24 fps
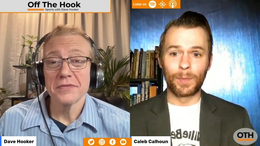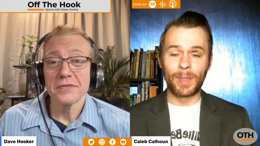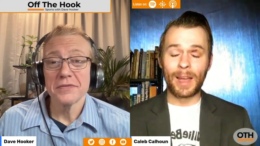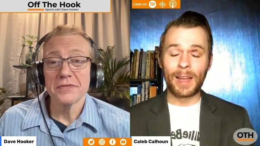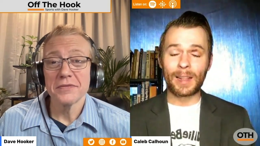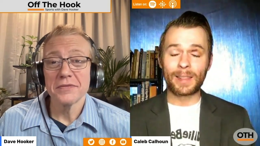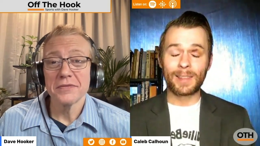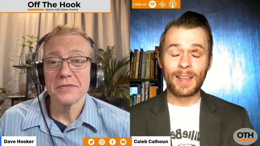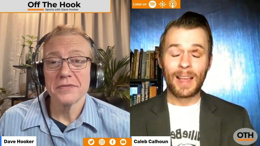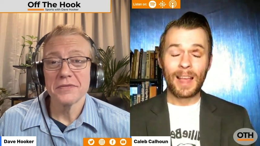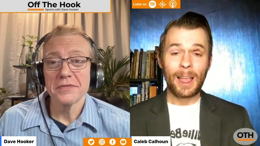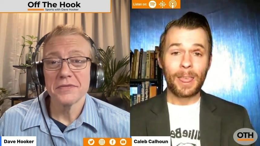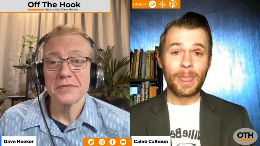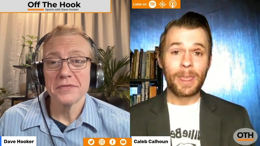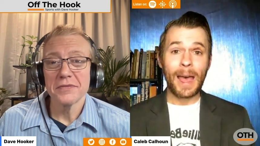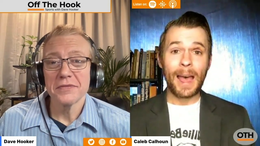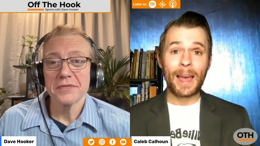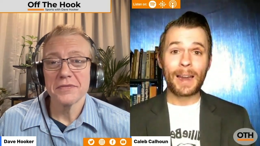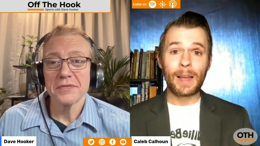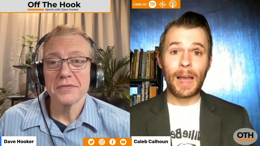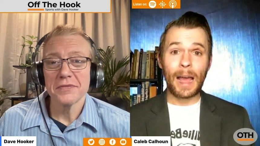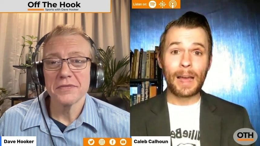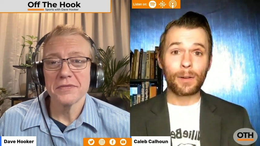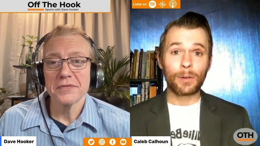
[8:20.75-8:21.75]
Speaker 1: that's
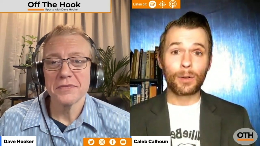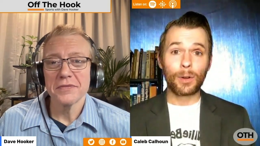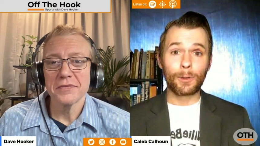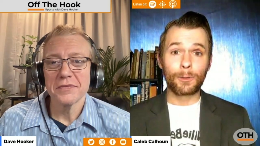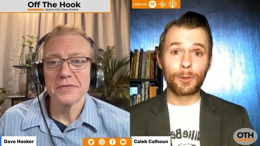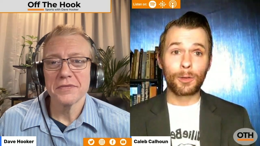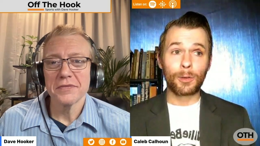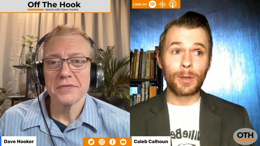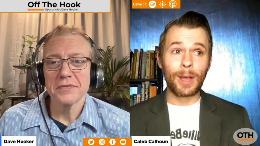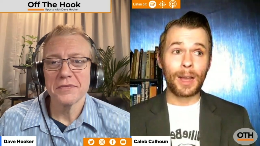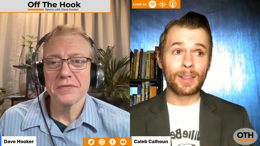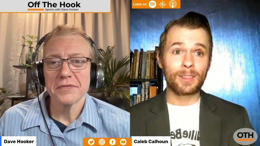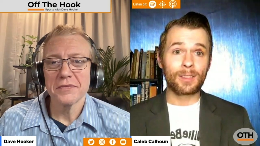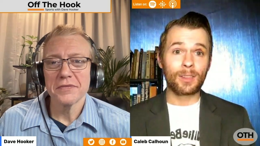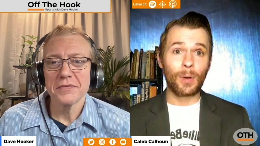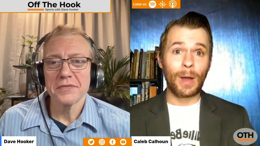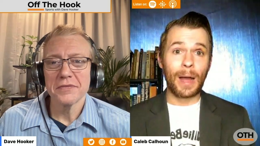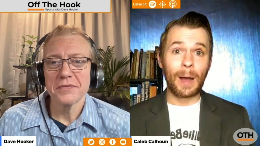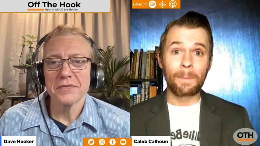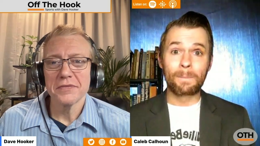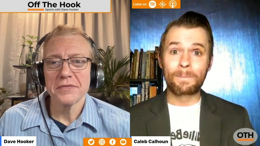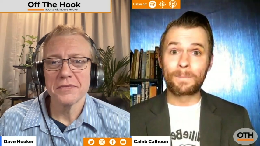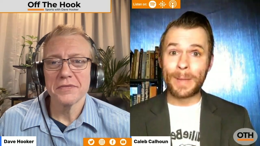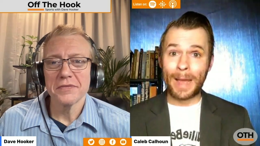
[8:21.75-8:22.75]
that. I don't know if you guys know
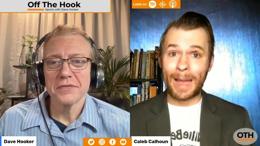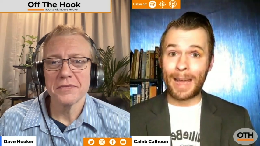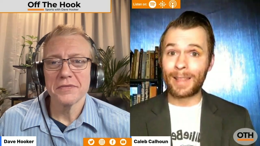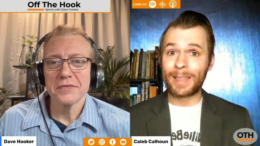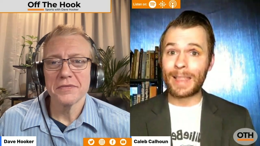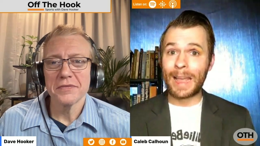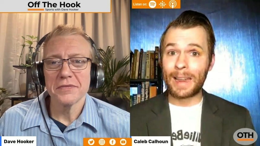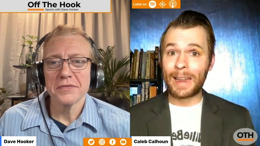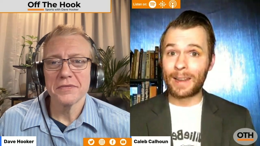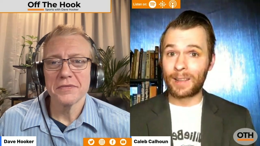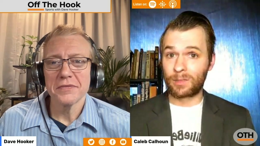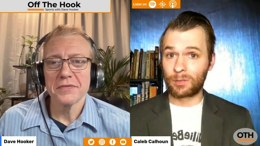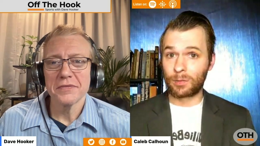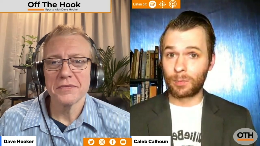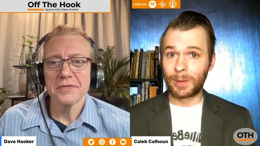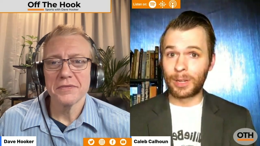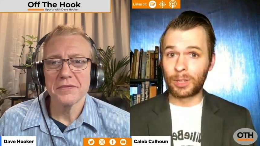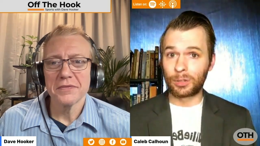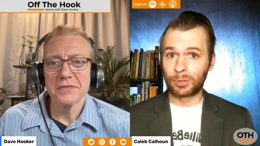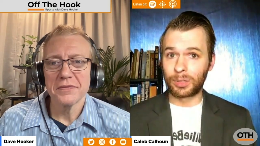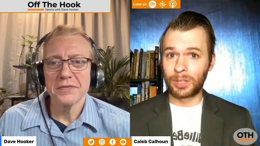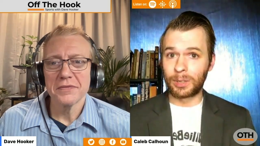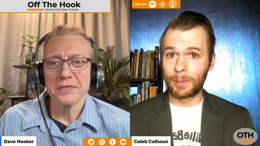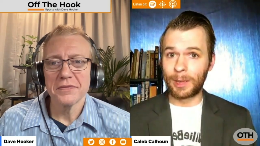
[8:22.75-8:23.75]
how bad that is for
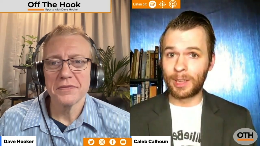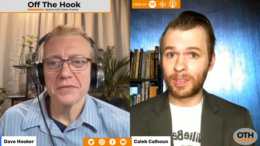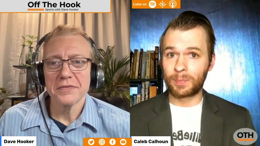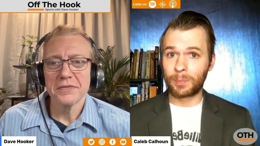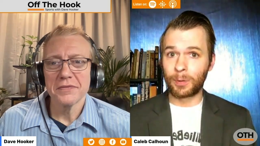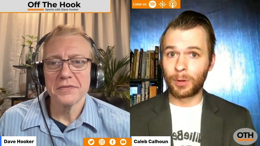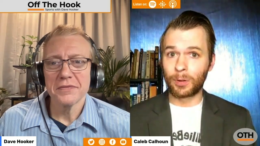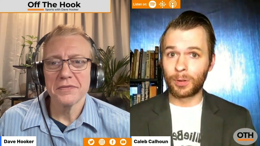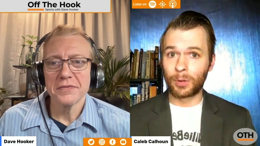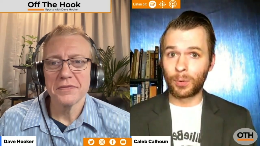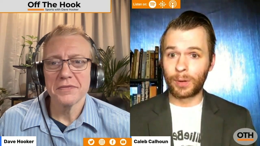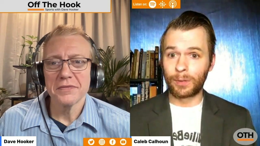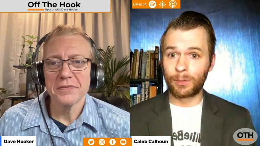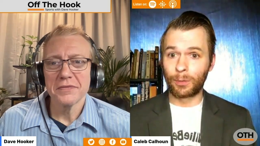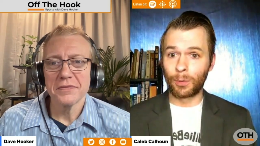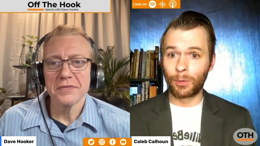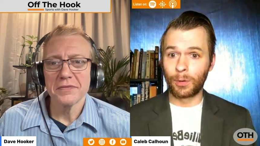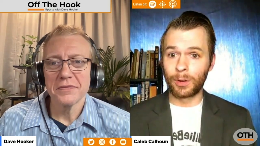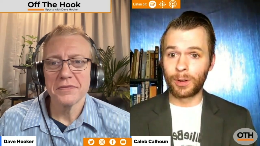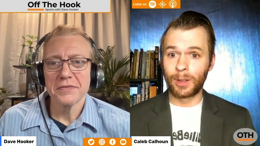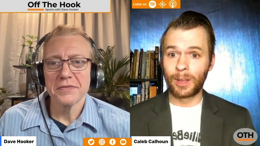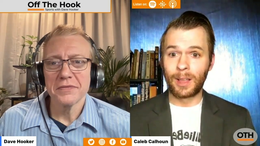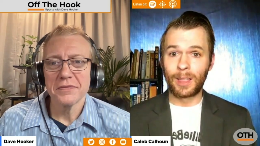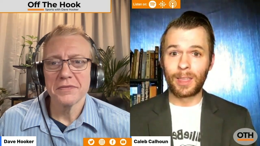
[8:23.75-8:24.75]
Major League Baseball going
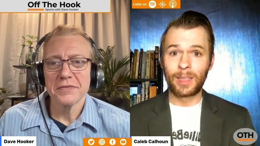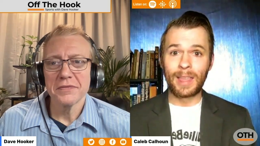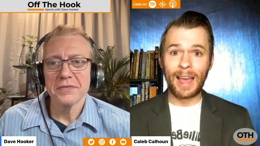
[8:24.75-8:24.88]
forward.